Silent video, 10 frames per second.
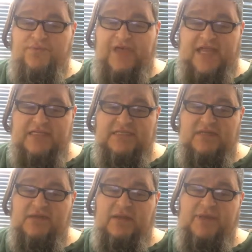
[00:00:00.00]
that is
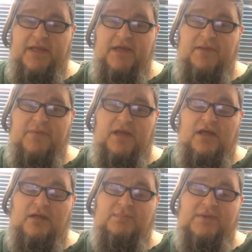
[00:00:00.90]
still coming up
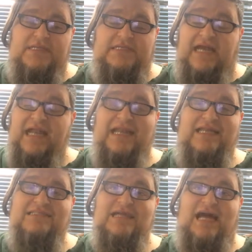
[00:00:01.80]
um, because I, I, need to.